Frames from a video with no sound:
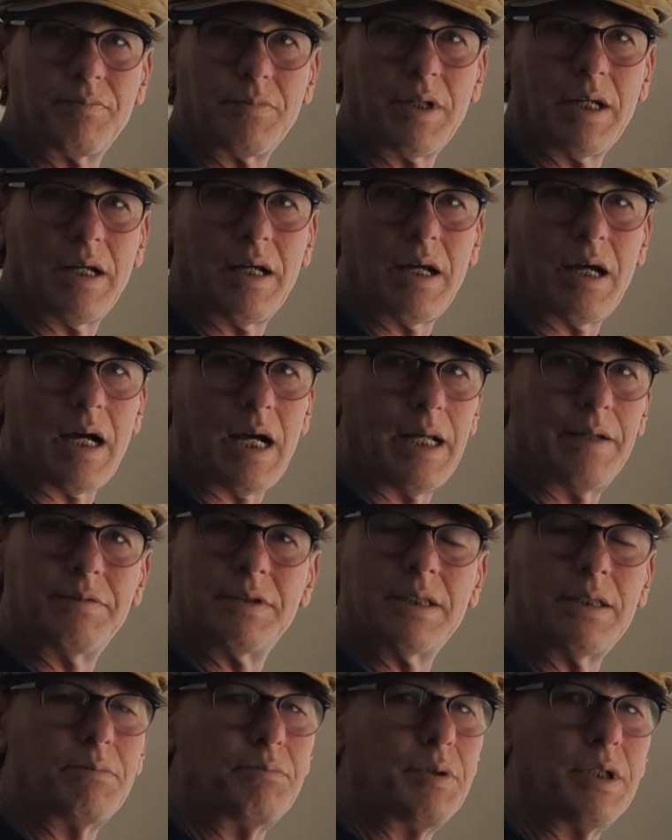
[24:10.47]
I've
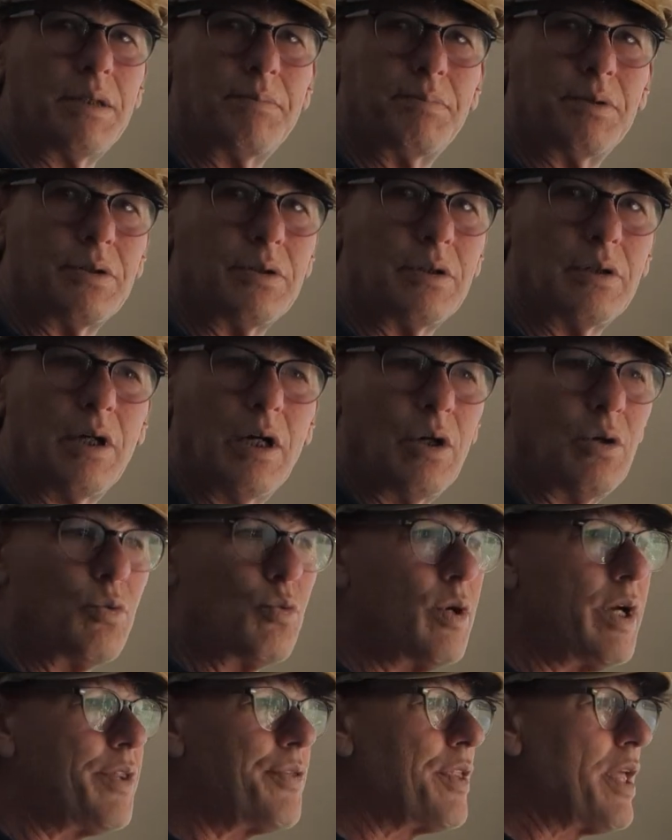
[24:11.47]
seen people
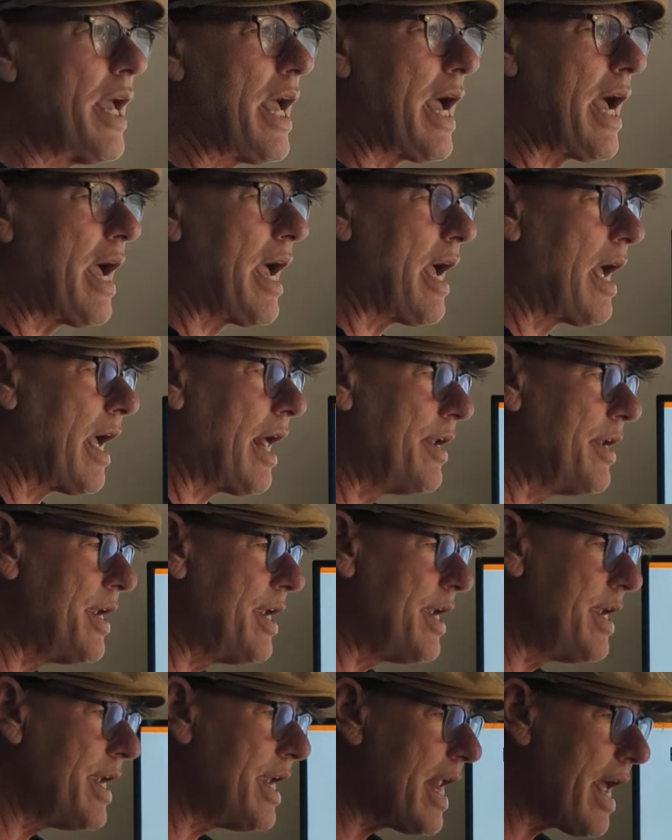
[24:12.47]
with
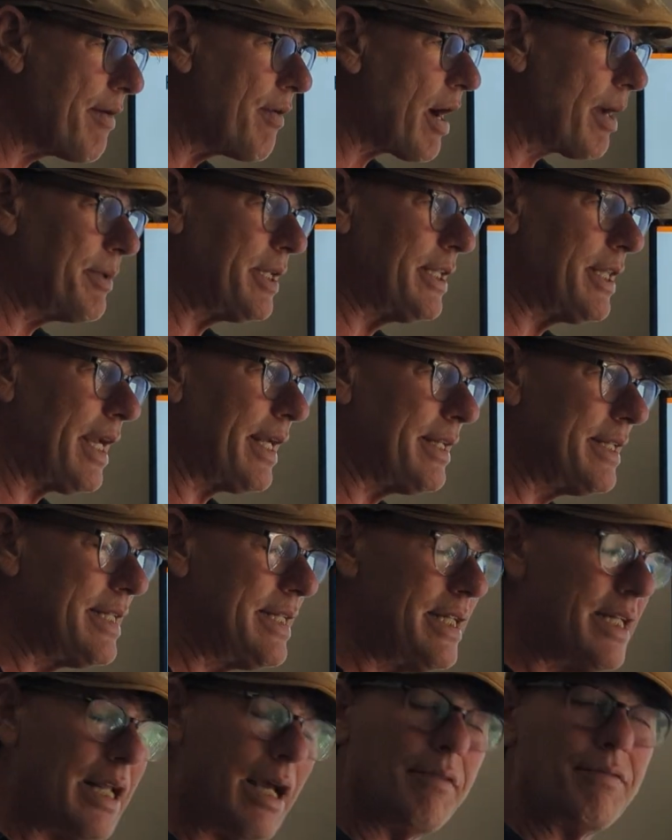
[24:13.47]
they
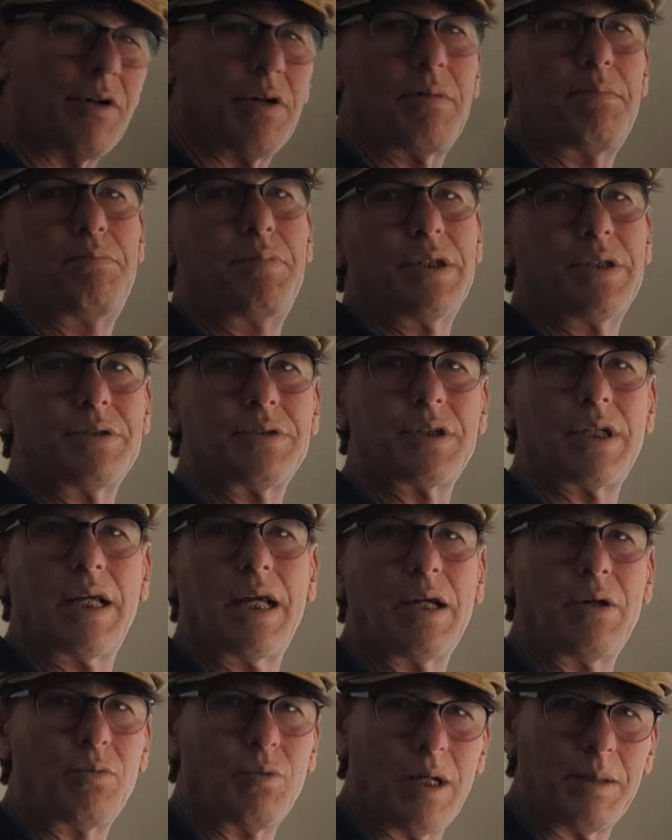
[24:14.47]
never built
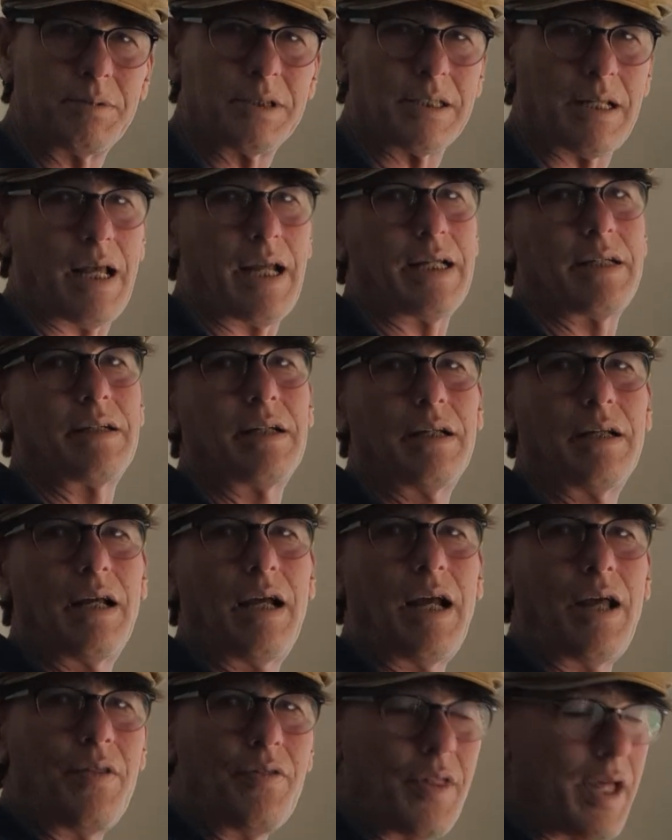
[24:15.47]
a website,
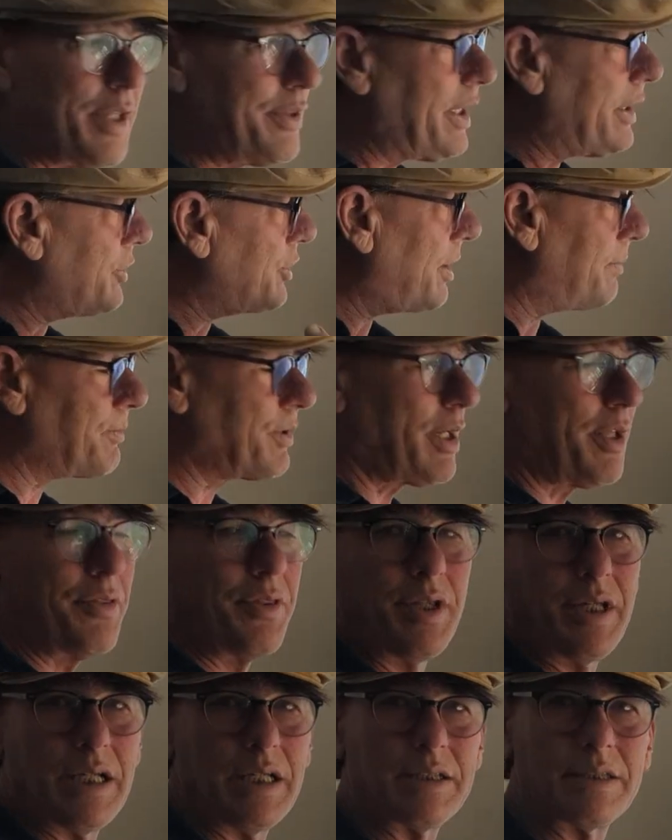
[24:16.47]
and then they jumped on
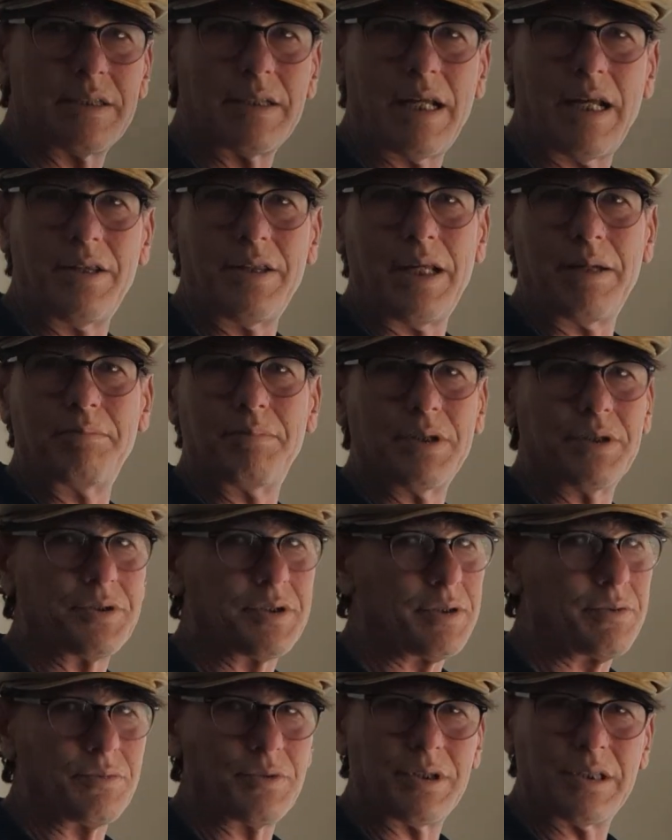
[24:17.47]
this and they built
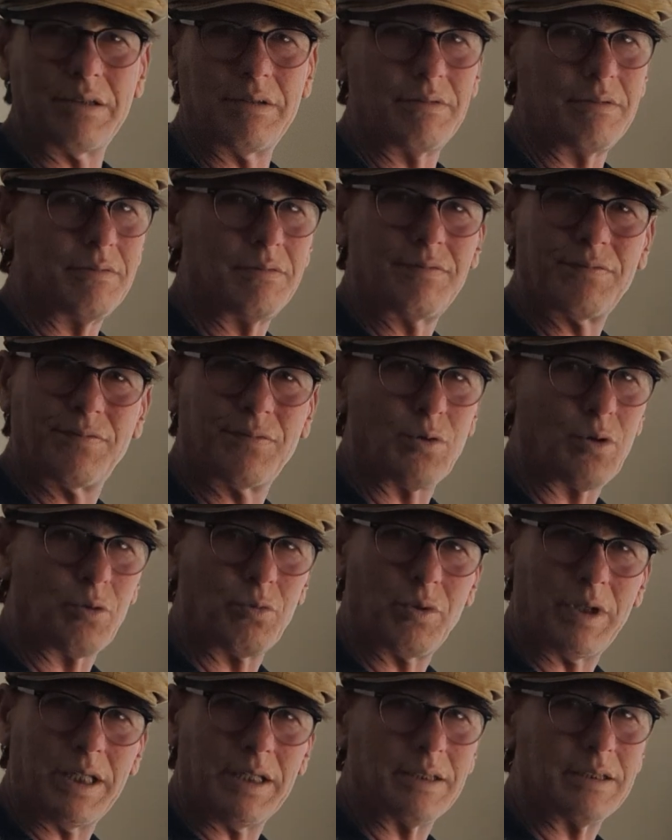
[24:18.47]
it within 4
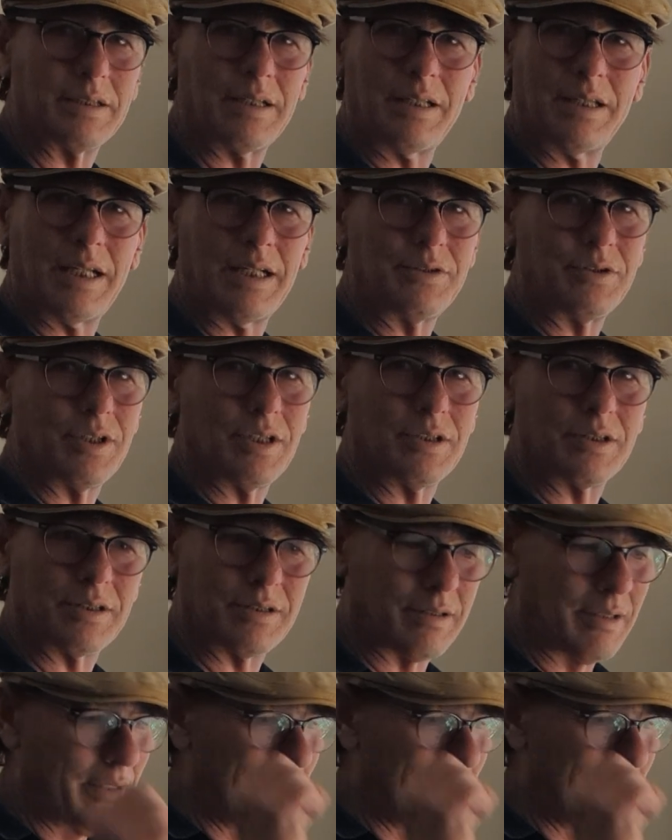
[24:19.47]
weeks, and they just